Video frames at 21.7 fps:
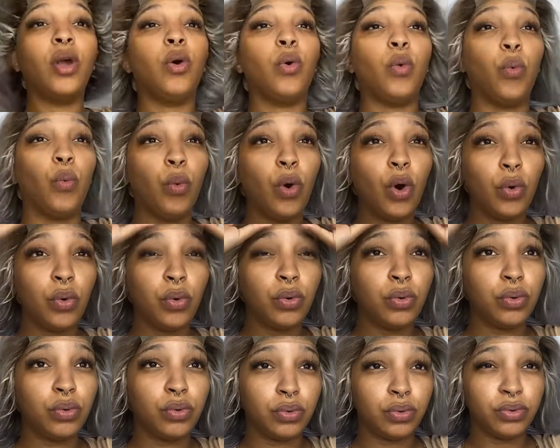Woo!
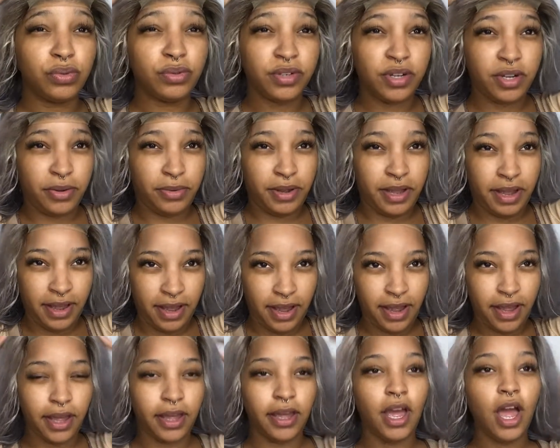
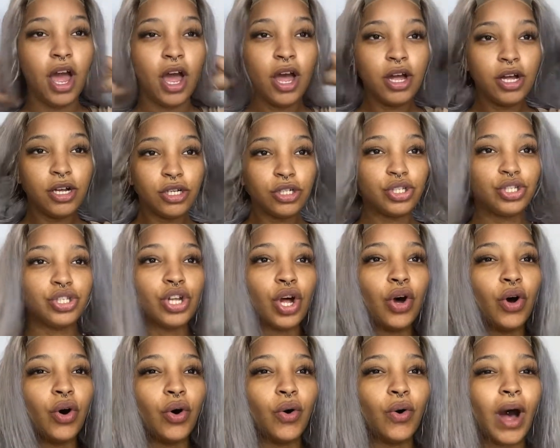Okay.
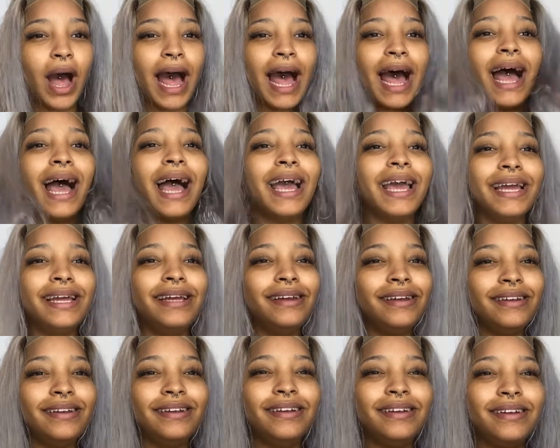So
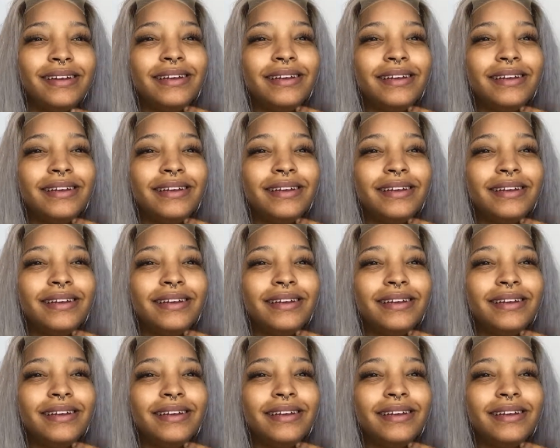I